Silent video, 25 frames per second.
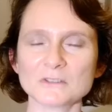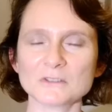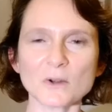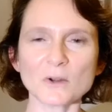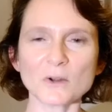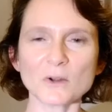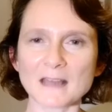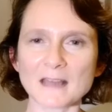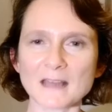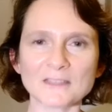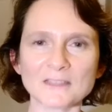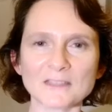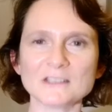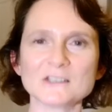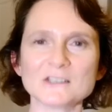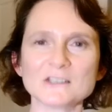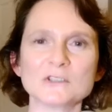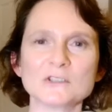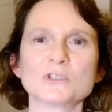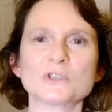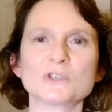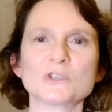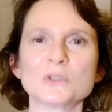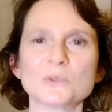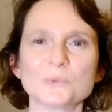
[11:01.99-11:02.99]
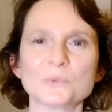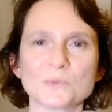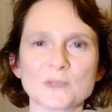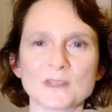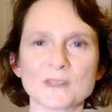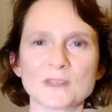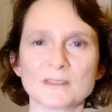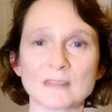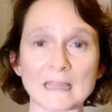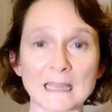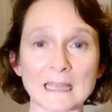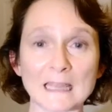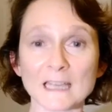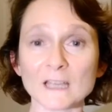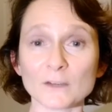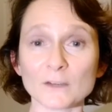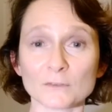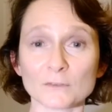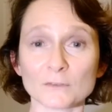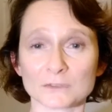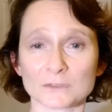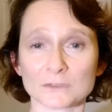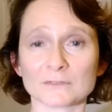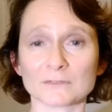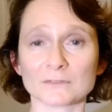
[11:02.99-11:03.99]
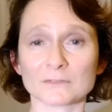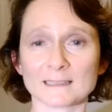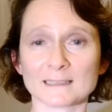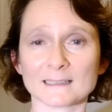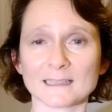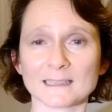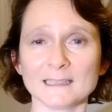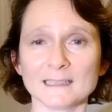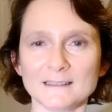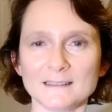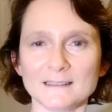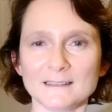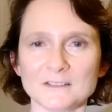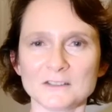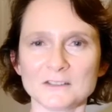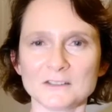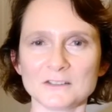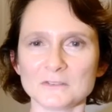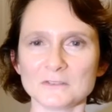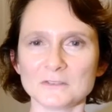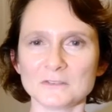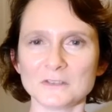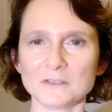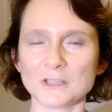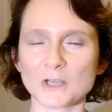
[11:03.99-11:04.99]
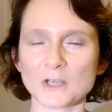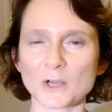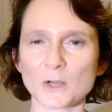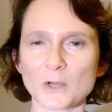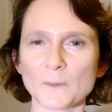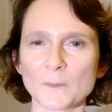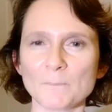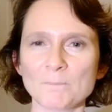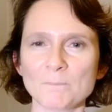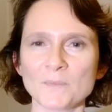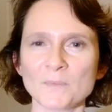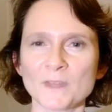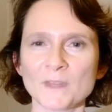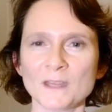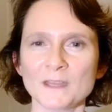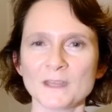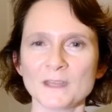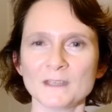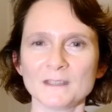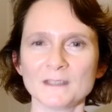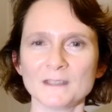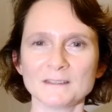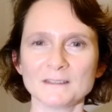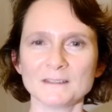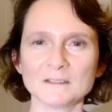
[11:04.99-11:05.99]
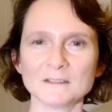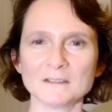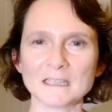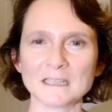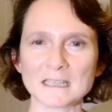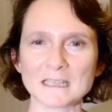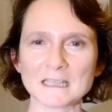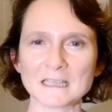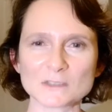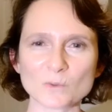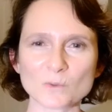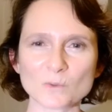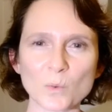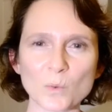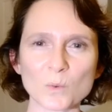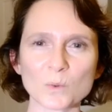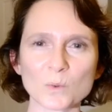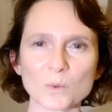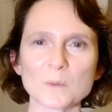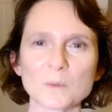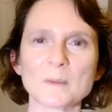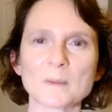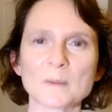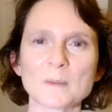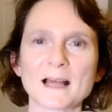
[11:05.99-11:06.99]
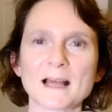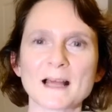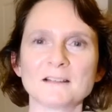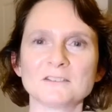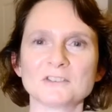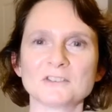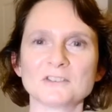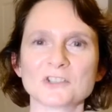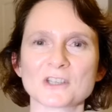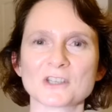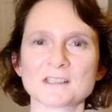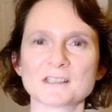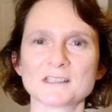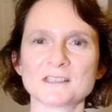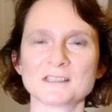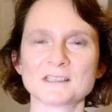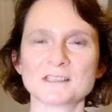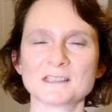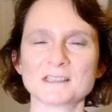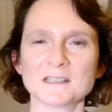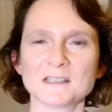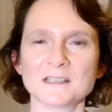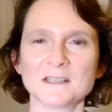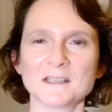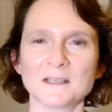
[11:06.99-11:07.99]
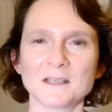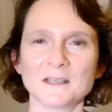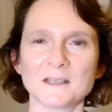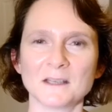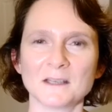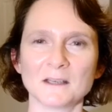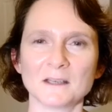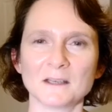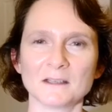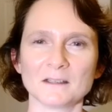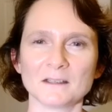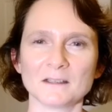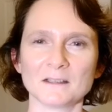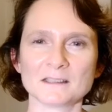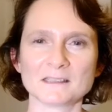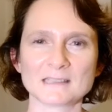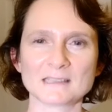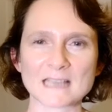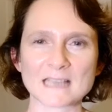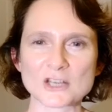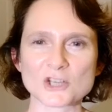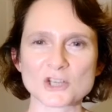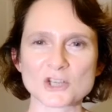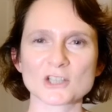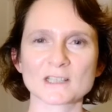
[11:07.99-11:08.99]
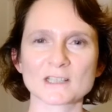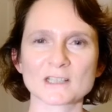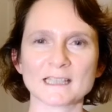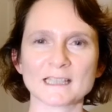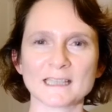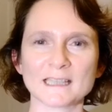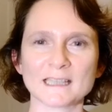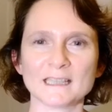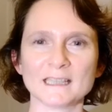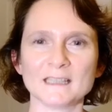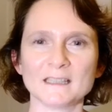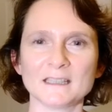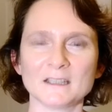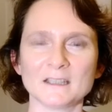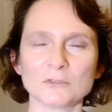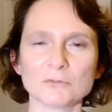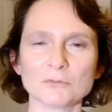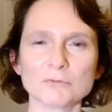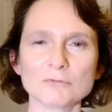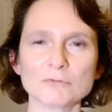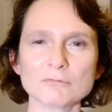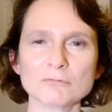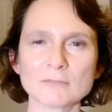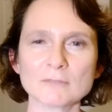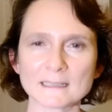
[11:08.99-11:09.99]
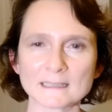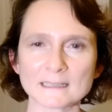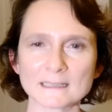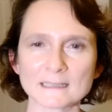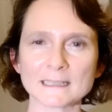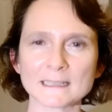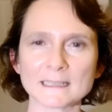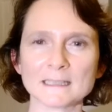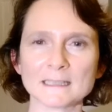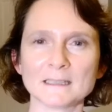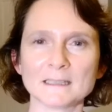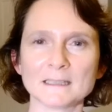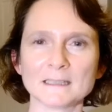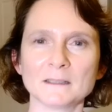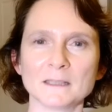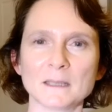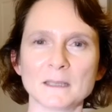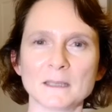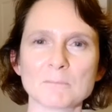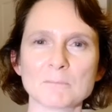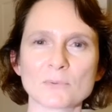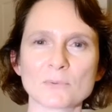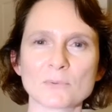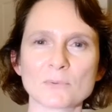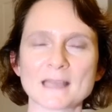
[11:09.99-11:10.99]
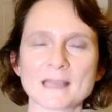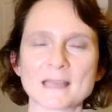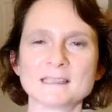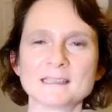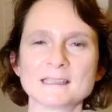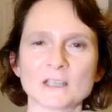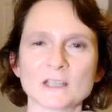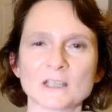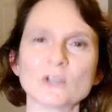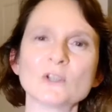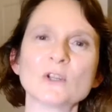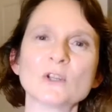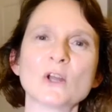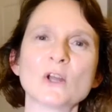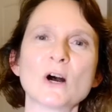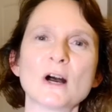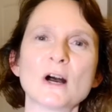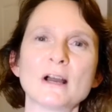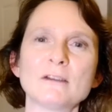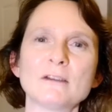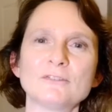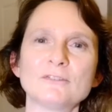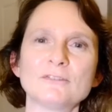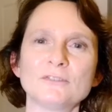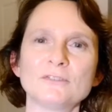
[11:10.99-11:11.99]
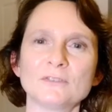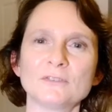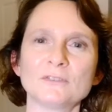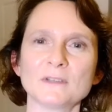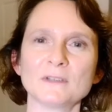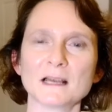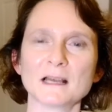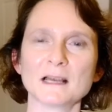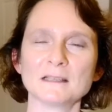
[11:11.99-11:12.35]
got nothing to do with any of it, really. You know, it is all about just essentially really embracing your life,